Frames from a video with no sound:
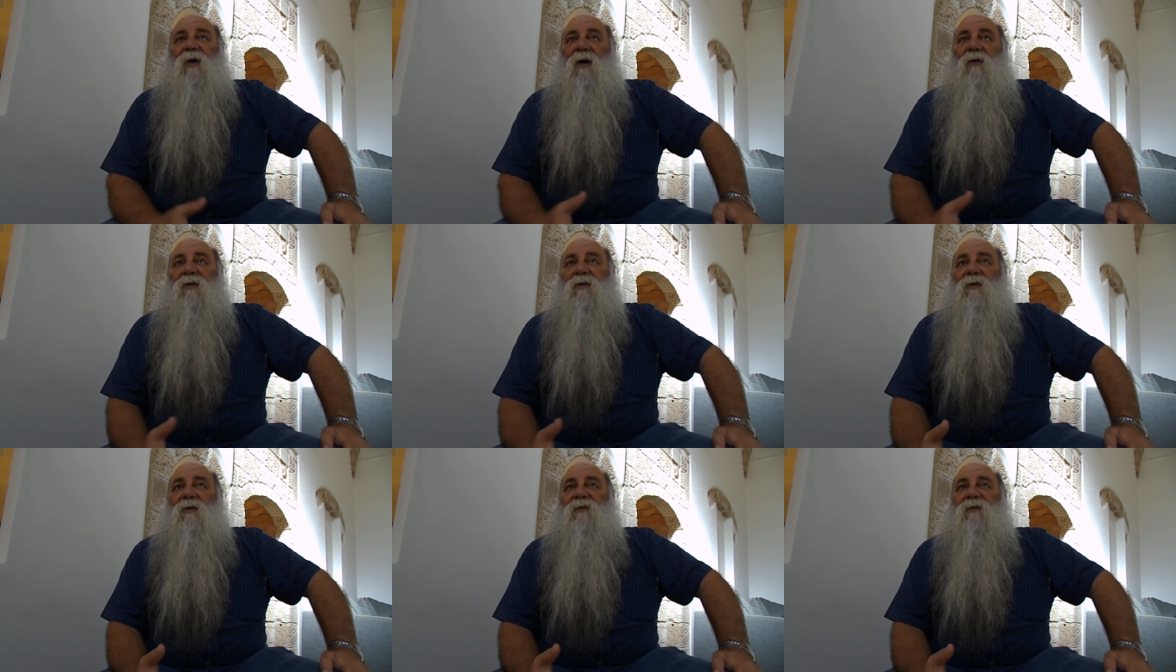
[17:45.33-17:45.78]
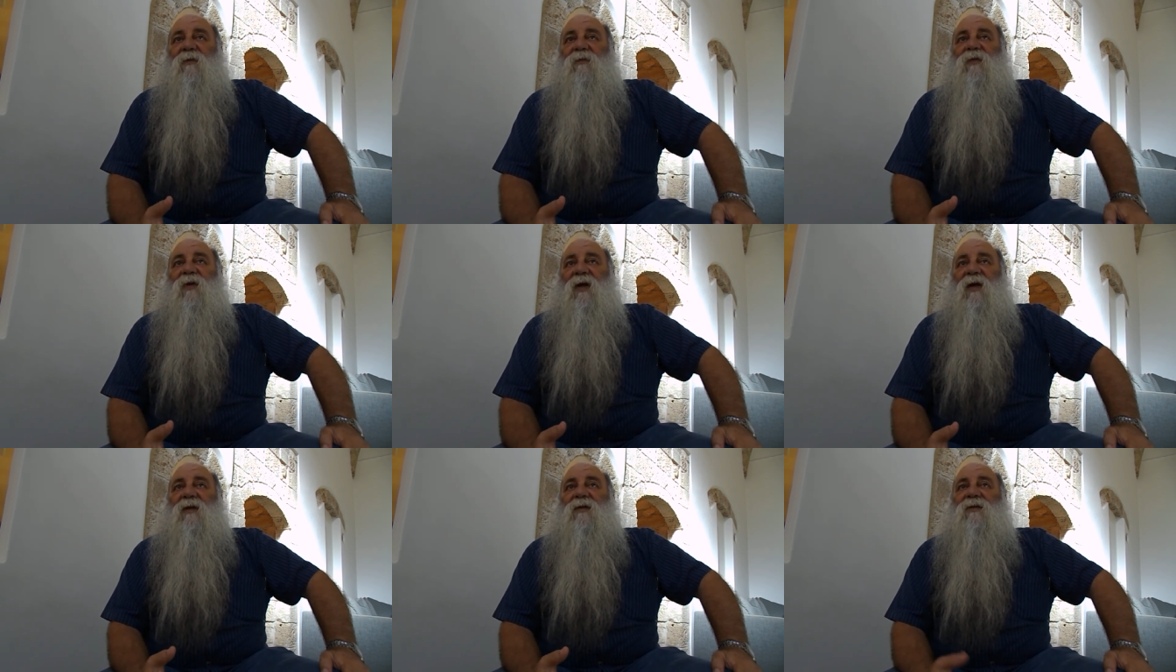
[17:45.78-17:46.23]
power of
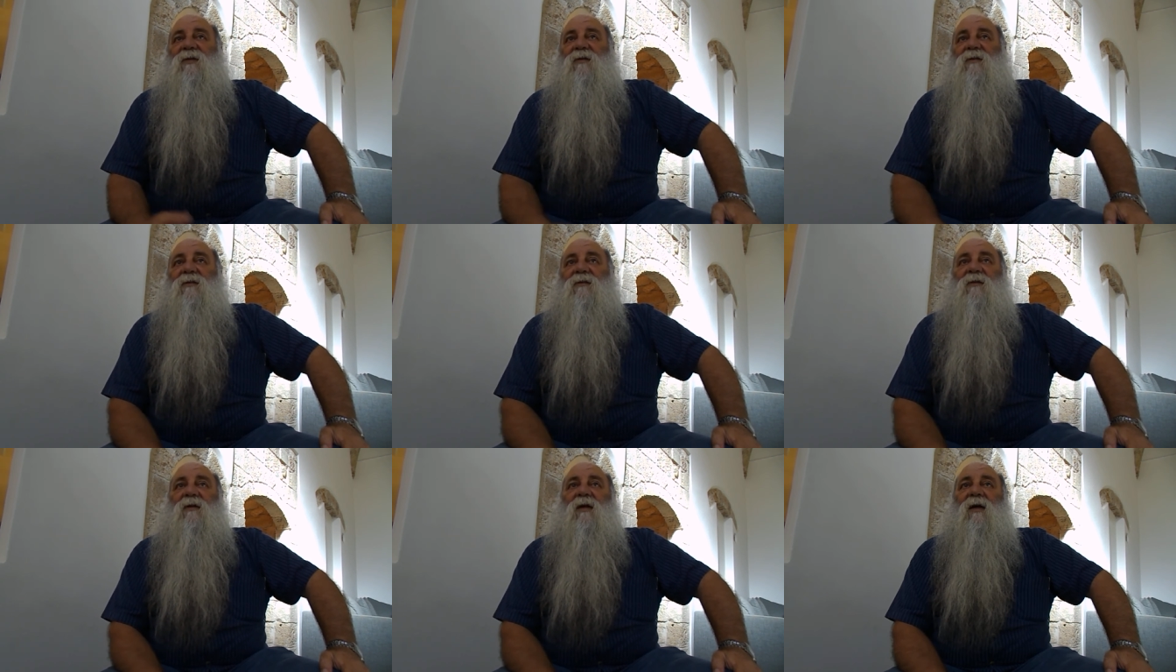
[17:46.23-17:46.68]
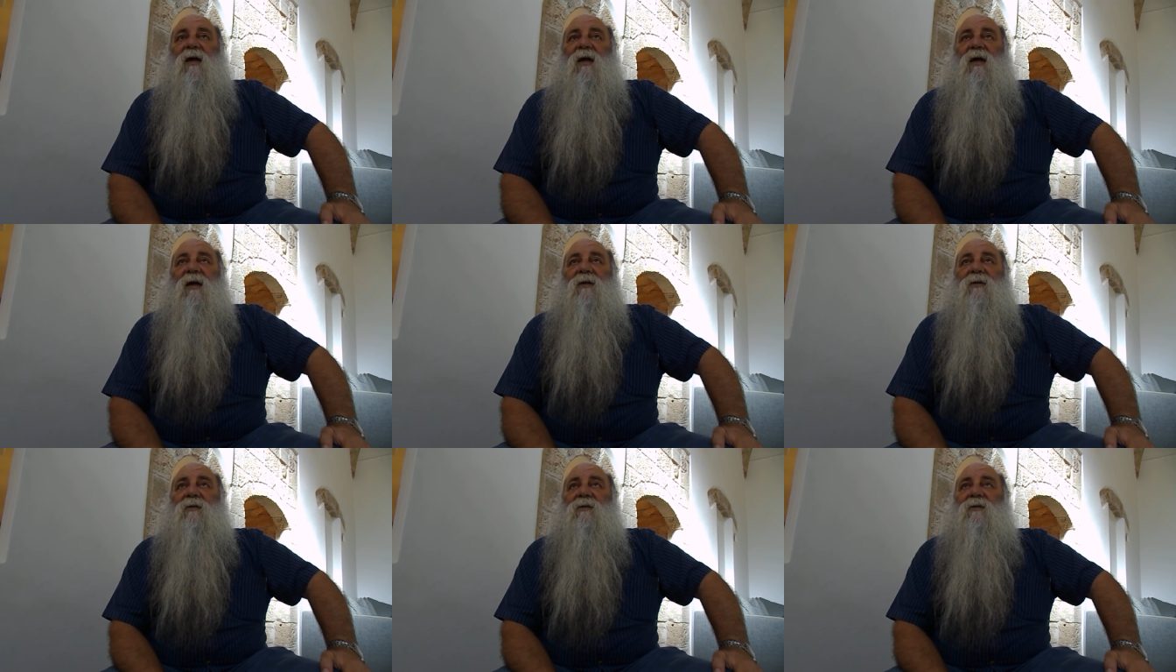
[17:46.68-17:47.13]
a place
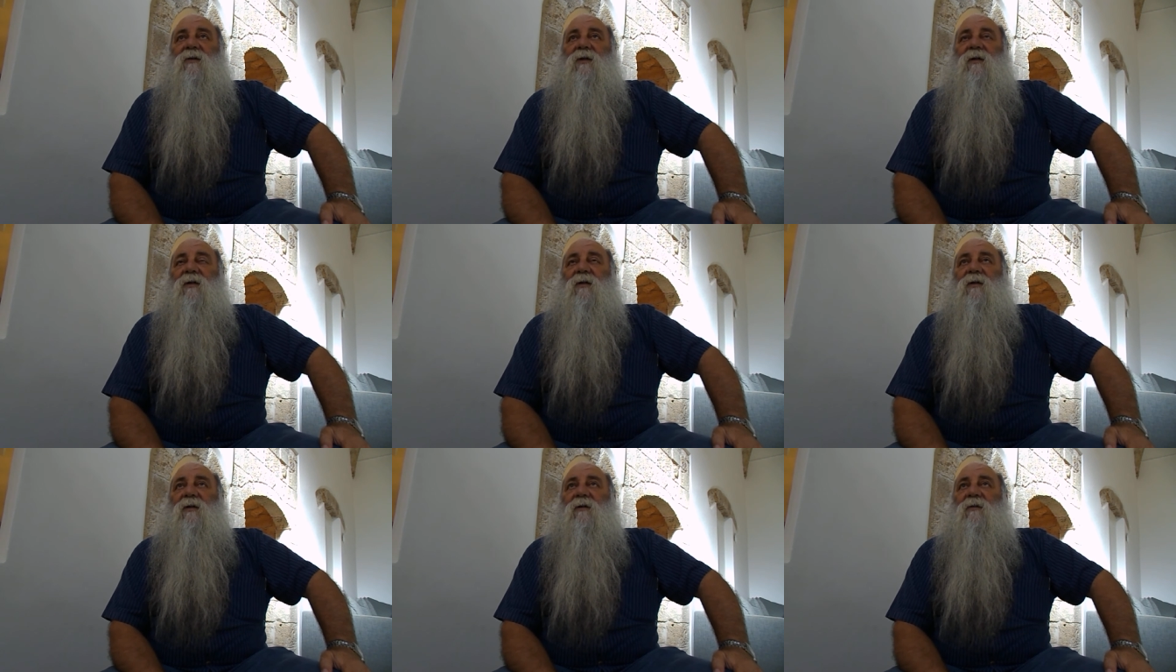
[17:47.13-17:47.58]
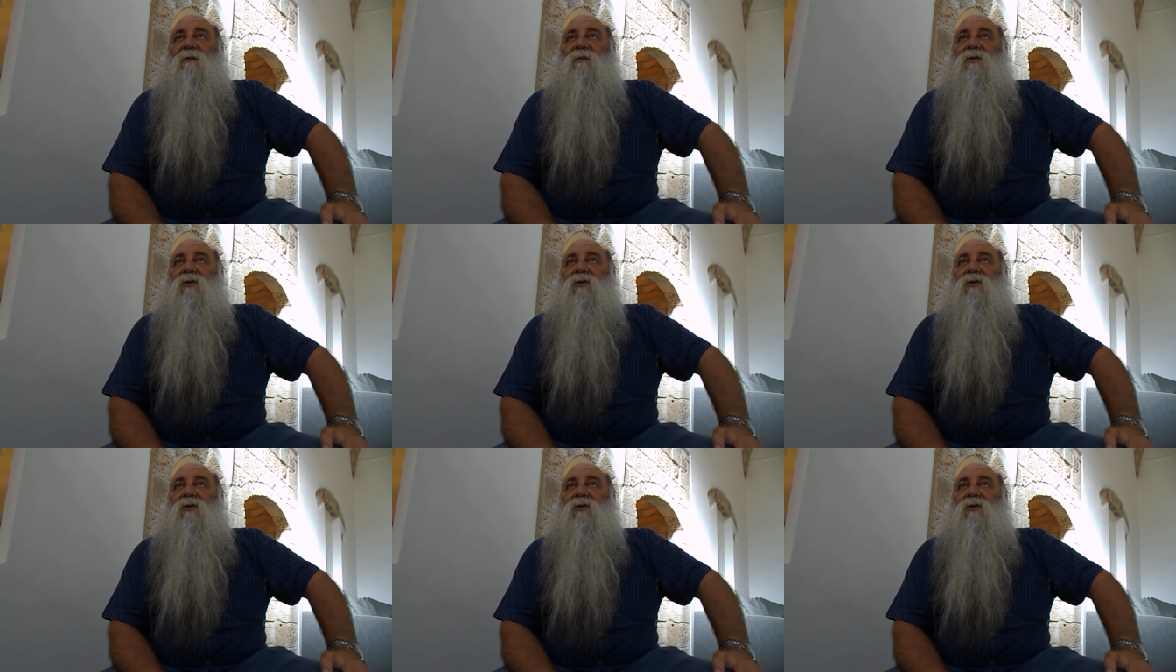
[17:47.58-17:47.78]
and uh,